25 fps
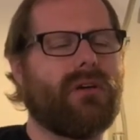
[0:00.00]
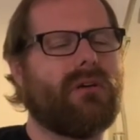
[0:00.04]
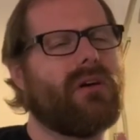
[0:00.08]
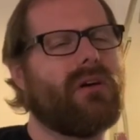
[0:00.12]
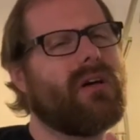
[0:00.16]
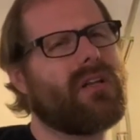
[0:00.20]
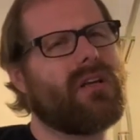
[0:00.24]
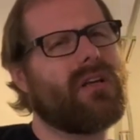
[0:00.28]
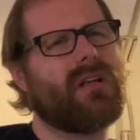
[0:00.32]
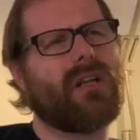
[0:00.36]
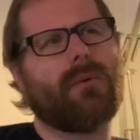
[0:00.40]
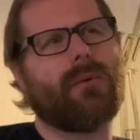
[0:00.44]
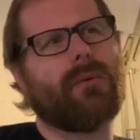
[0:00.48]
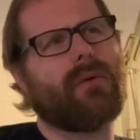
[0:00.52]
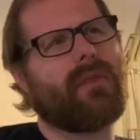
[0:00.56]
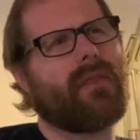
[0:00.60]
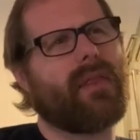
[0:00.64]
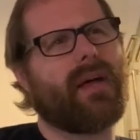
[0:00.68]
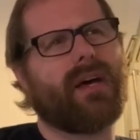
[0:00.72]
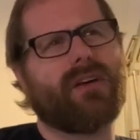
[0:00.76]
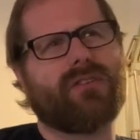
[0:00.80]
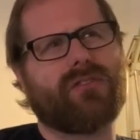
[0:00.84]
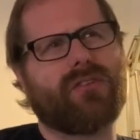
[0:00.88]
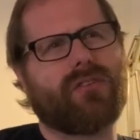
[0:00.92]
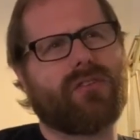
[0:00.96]
I don't know whether
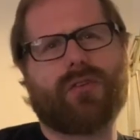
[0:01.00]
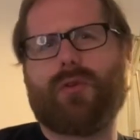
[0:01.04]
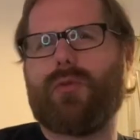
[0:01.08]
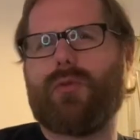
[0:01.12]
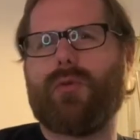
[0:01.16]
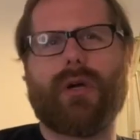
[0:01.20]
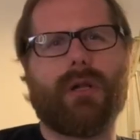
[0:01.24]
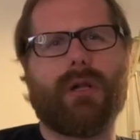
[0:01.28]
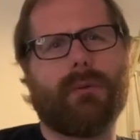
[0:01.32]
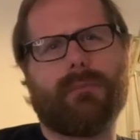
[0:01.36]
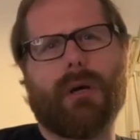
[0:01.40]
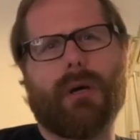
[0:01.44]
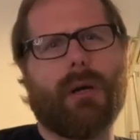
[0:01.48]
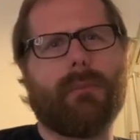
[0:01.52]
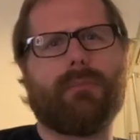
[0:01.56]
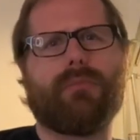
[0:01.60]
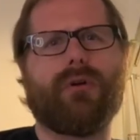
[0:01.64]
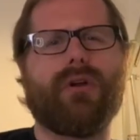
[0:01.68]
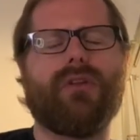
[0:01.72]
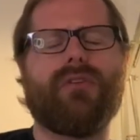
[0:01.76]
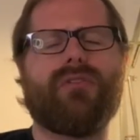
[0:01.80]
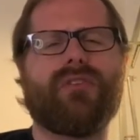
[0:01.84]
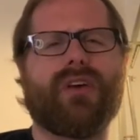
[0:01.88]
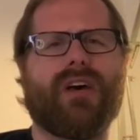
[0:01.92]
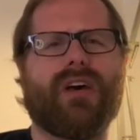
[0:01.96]
that's just coined by
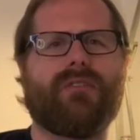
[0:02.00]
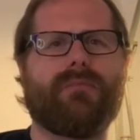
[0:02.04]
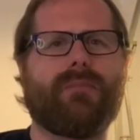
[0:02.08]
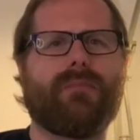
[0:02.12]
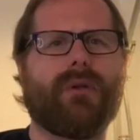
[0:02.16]
Princess,